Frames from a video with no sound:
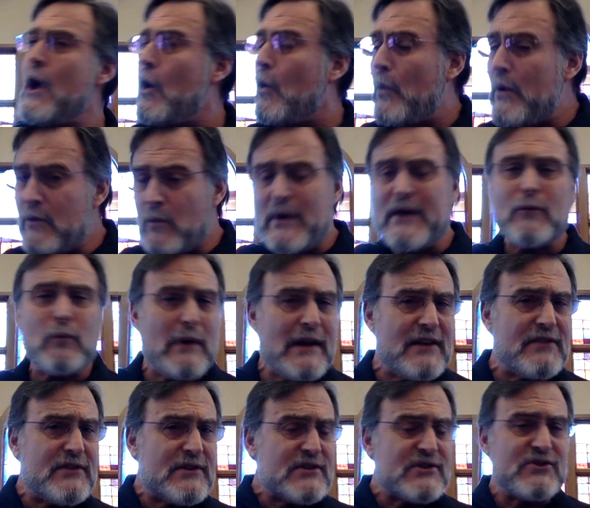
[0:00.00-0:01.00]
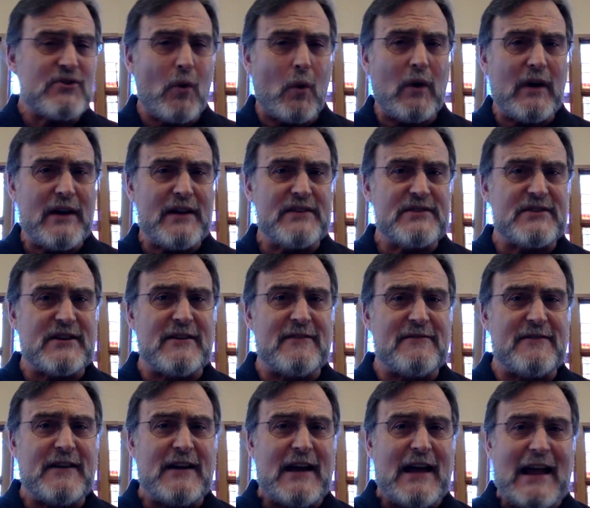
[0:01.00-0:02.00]
When we read the stories
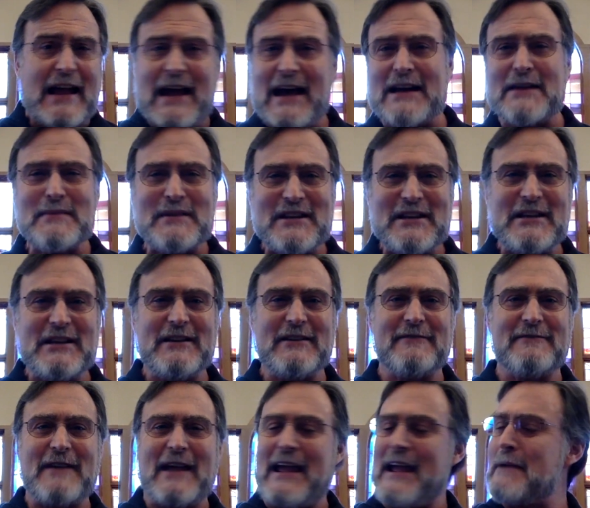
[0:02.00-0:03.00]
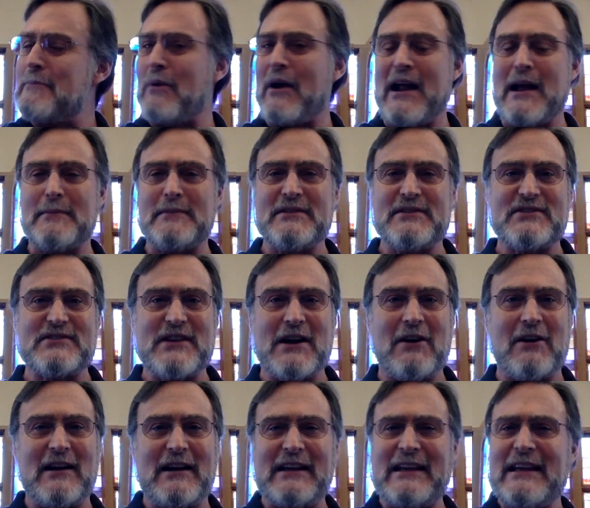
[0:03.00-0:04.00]
of Adam and Eve, Abraham and
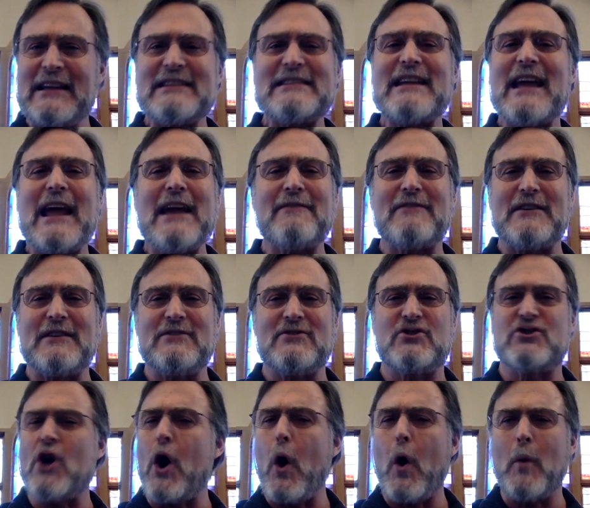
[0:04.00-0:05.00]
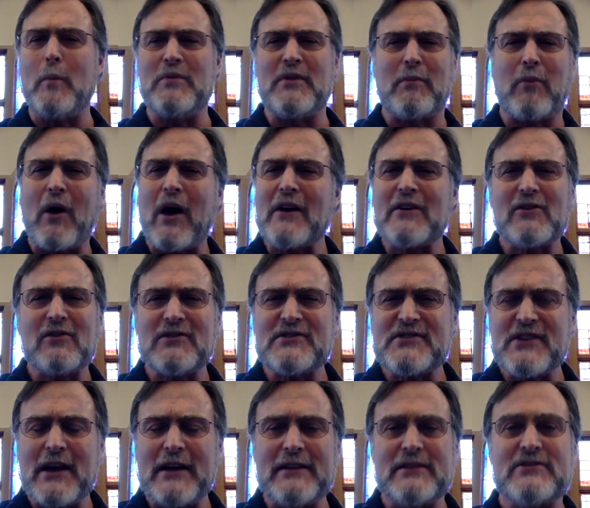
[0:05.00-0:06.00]
Sarah, King David, Job, the prodigal
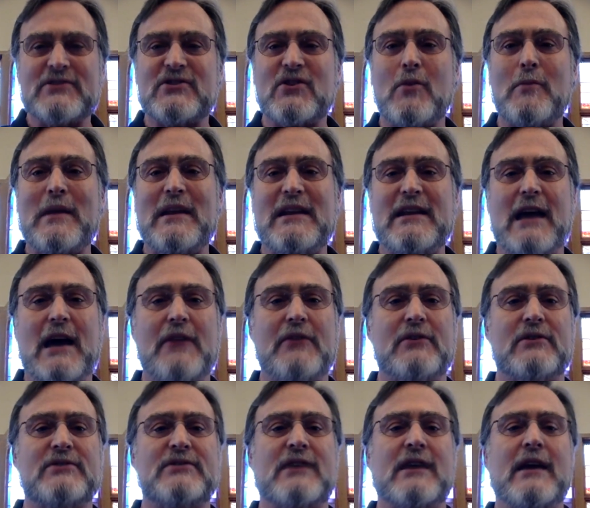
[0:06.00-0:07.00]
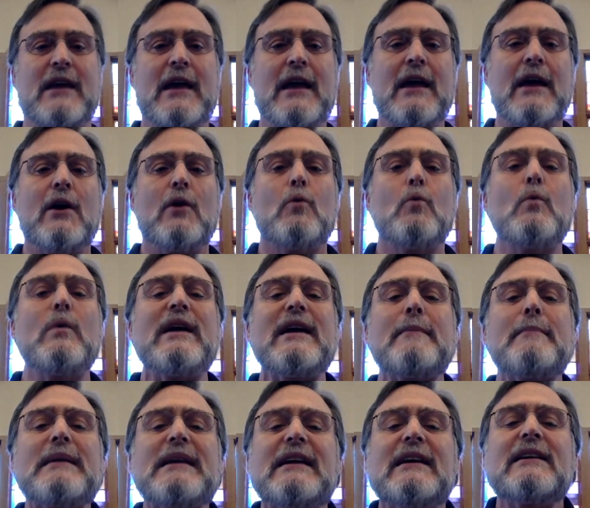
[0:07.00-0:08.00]
son, and so many others, we
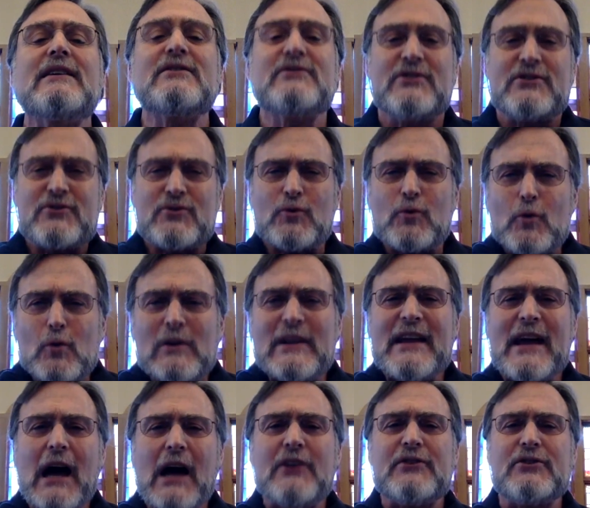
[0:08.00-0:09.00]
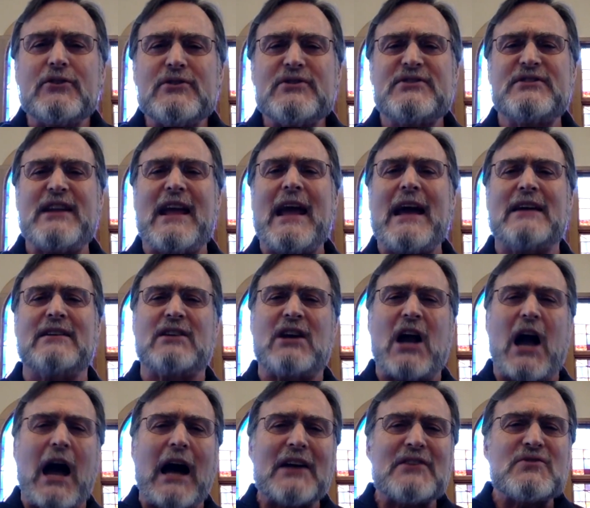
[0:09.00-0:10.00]
begin to truly understand
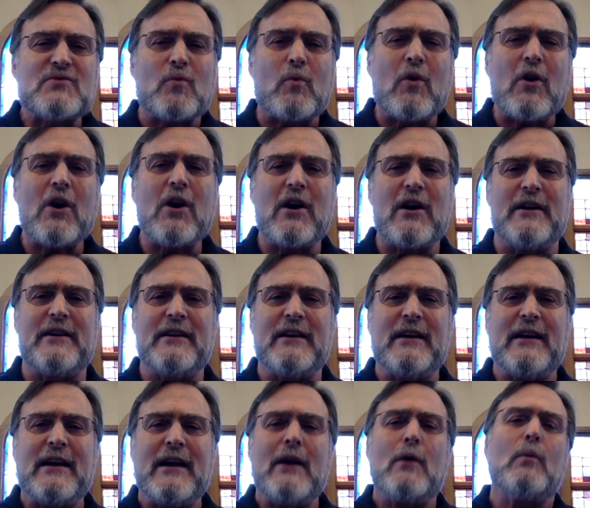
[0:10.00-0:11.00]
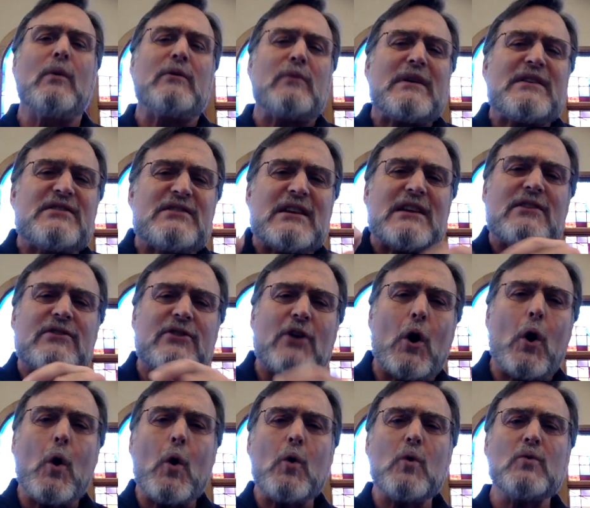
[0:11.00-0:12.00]
God's word when we see
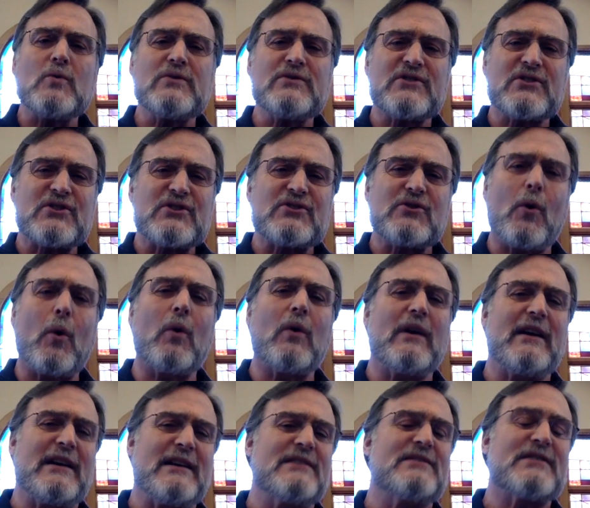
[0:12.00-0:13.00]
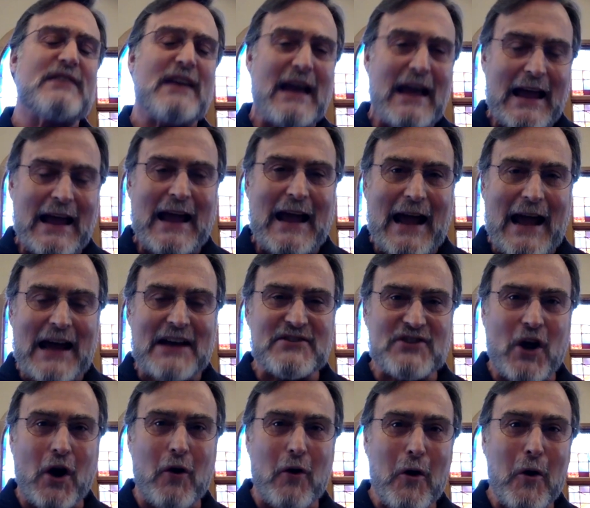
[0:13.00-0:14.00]
those stories as
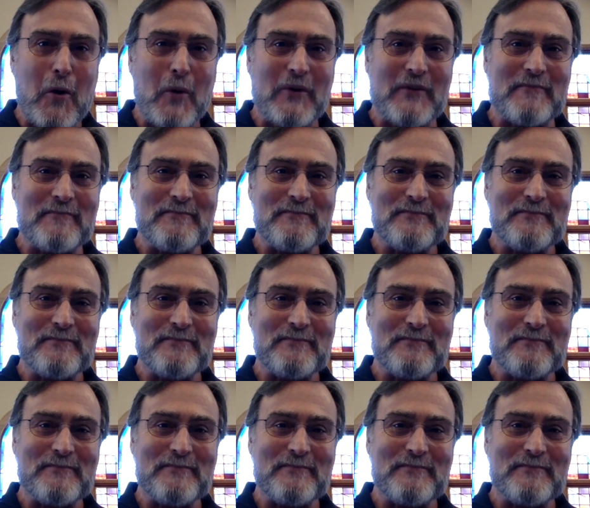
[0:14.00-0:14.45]
our own.